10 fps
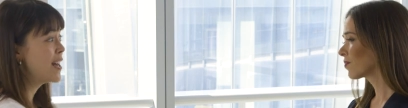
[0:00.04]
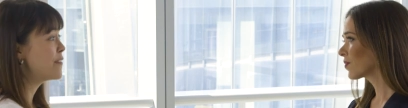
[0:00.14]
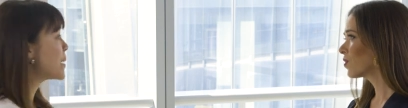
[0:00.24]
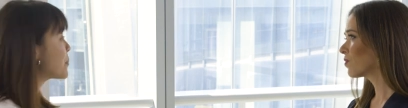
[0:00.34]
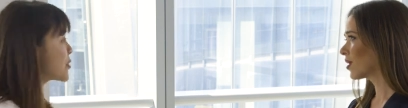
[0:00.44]

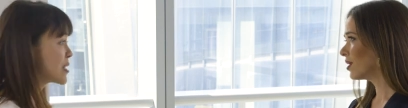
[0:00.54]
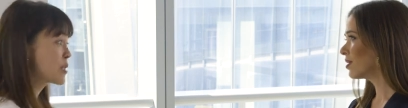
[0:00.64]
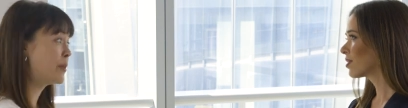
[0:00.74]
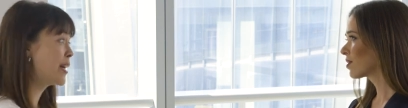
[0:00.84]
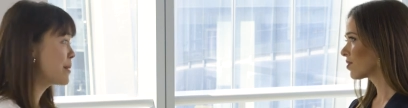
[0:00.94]
Speaker 1: If that
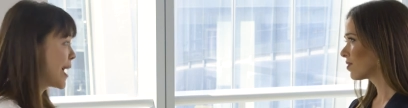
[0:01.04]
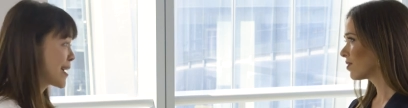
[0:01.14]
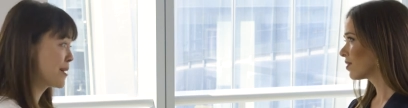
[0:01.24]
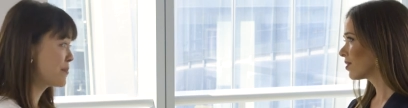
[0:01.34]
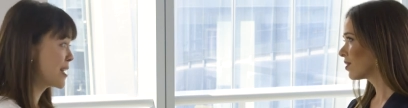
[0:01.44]
person is playing
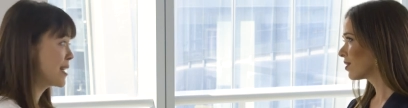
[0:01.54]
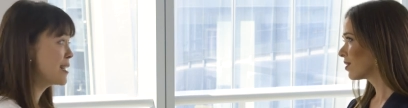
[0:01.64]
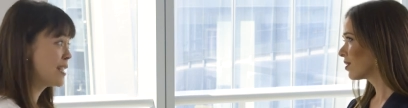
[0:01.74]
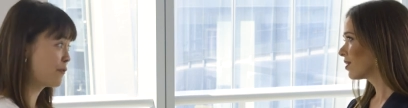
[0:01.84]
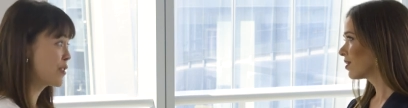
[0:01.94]
back
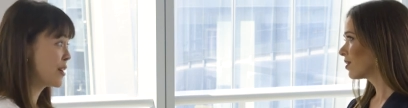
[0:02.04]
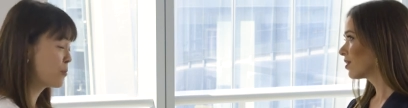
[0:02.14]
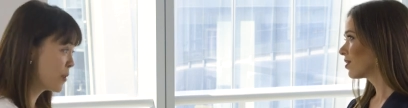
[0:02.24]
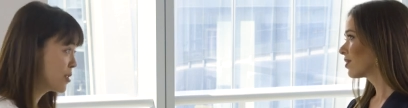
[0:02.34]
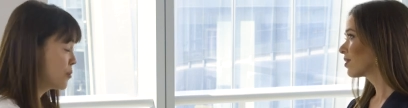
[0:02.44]
something different
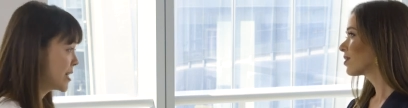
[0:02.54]
than what you